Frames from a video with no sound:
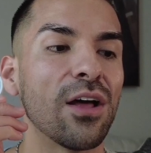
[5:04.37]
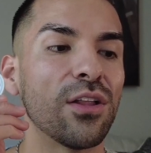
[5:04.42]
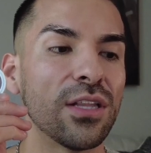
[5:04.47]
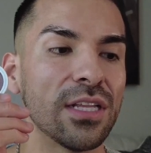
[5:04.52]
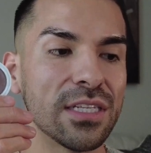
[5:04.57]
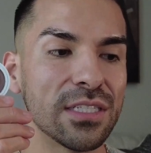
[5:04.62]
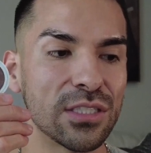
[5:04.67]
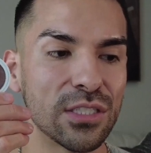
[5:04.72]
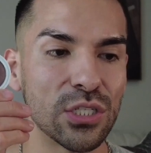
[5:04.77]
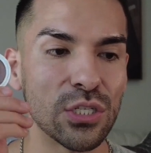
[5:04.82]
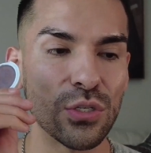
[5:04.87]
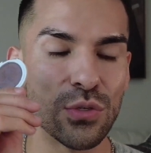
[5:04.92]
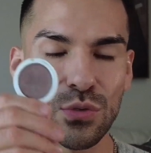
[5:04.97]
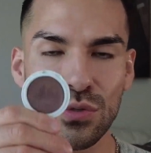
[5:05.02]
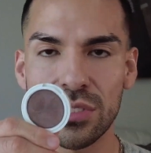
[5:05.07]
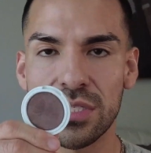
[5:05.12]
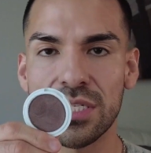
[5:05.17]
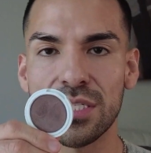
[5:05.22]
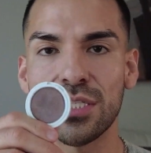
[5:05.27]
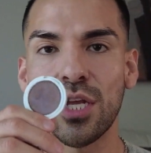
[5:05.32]
let's use
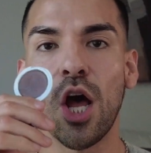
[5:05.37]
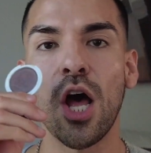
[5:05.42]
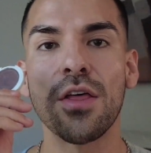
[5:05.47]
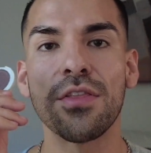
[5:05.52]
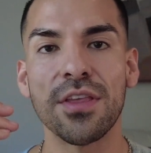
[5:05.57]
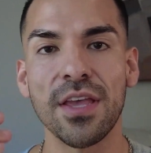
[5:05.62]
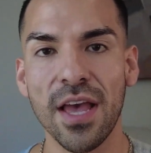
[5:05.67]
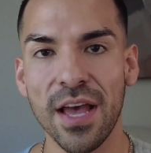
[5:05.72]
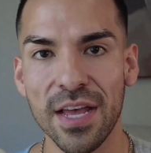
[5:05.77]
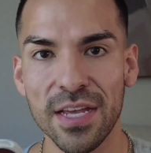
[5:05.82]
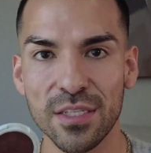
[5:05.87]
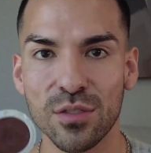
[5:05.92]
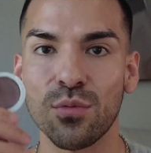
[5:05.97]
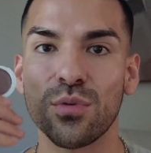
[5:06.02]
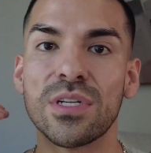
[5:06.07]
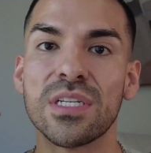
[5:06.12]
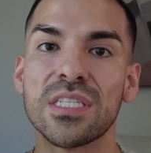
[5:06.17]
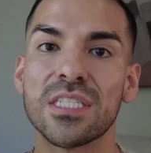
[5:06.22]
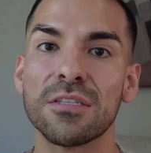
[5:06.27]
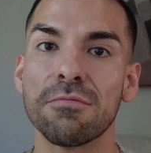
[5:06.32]
this on the eyes, what
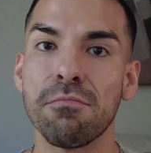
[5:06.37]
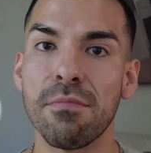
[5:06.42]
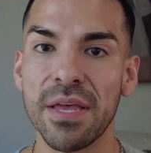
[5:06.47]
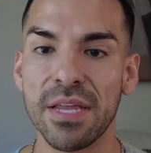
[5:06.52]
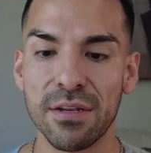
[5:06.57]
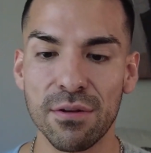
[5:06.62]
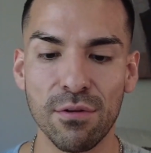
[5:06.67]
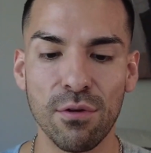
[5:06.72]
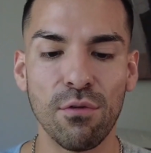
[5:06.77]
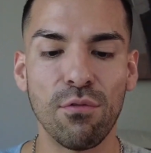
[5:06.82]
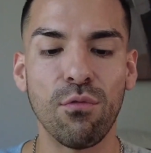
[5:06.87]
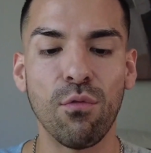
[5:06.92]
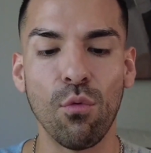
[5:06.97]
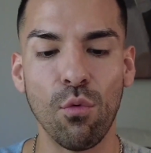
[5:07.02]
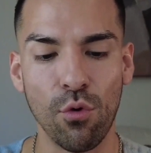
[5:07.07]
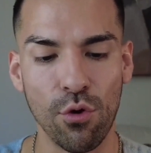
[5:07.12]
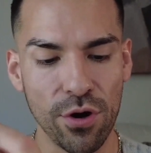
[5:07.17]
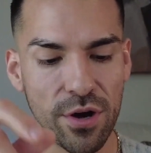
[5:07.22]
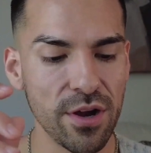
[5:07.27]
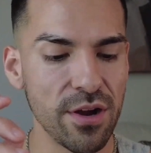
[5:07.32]
it's meant
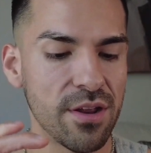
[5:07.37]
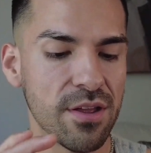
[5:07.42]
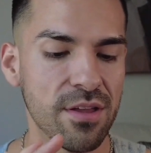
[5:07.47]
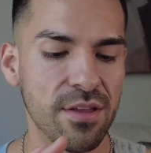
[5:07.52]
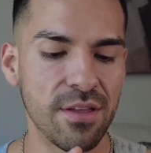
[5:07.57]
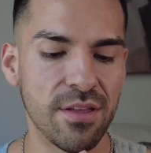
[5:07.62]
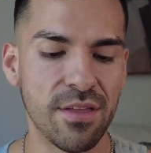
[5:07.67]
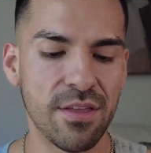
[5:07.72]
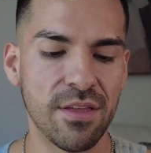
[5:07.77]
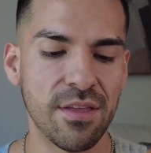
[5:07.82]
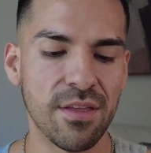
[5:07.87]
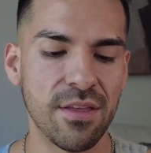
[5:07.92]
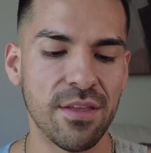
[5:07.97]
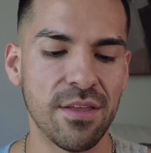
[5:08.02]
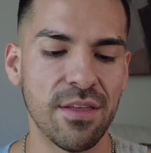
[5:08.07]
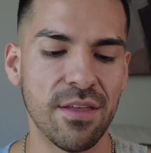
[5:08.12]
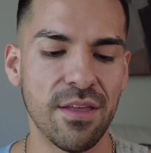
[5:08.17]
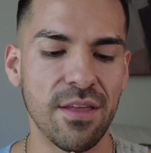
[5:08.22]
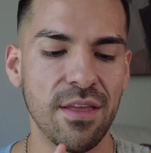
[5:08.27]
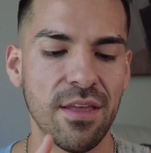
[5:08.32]
for.
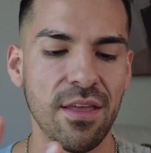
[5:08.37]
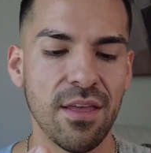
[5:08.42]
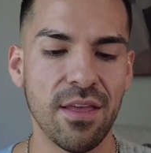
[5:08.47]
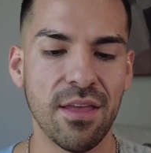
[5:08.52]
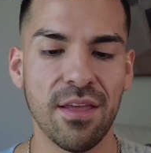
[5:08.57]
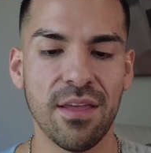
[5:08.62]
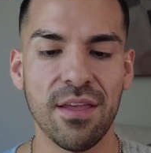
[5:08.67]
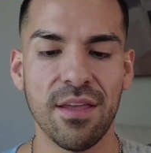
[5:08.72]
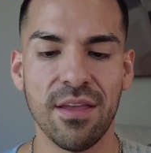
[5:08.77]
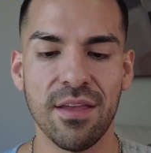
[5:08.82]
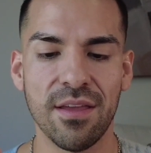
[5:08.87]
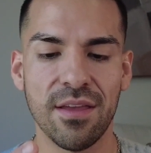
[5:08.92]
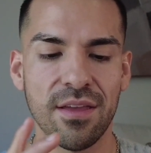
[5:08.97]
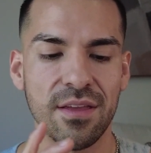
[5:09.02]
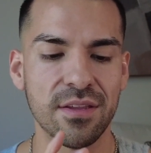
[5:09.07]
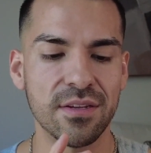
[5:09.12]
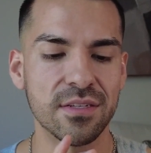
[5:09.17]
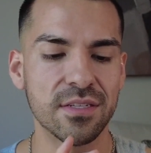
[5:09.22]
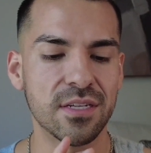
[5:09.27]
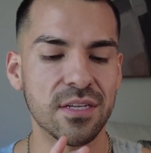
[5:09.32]

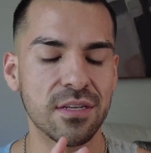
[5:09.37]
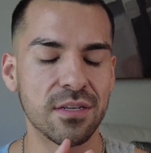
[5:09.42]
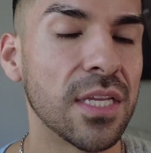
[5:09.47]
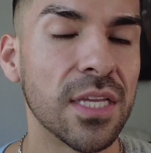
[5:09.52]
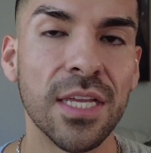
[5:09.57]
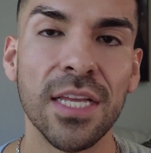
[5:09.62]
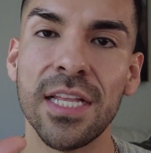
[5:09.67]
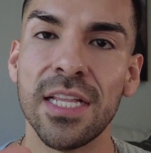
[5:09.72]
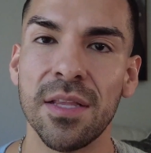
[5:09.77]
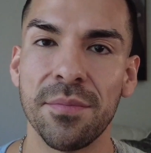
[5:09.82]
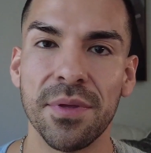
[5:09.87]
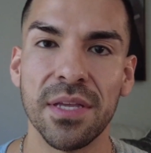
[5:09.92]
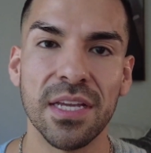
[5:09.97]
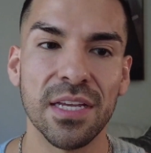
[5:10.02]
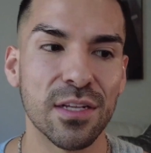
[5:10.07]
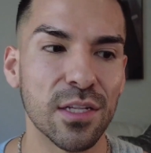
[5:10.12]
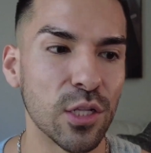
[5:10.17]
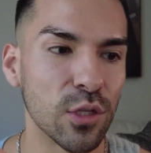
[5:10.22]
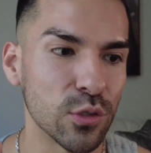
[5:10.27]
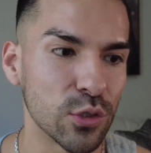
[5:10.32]
And let me get
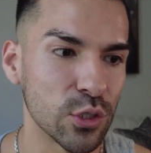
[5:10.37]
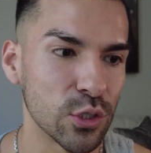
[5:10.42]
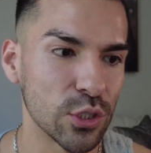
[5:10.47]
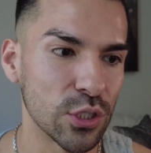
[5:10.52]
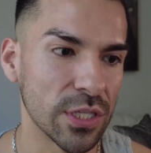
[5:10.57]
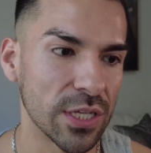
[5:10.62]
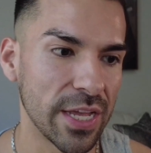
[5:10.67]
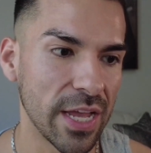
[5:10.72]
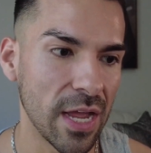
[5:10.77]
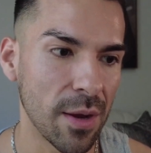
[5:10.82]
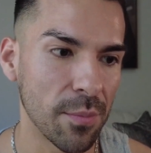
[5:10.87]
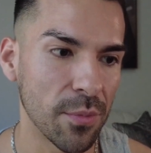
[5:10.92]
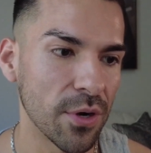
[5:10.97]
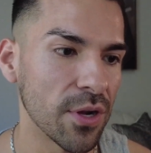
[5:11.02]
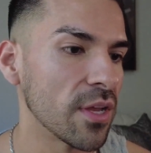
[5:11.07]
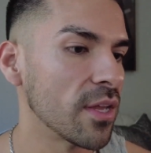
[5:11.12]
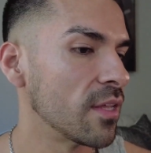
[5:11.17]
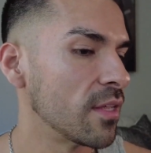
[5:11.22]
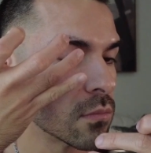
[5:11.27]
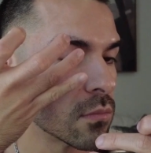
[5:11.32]
closer to the camera.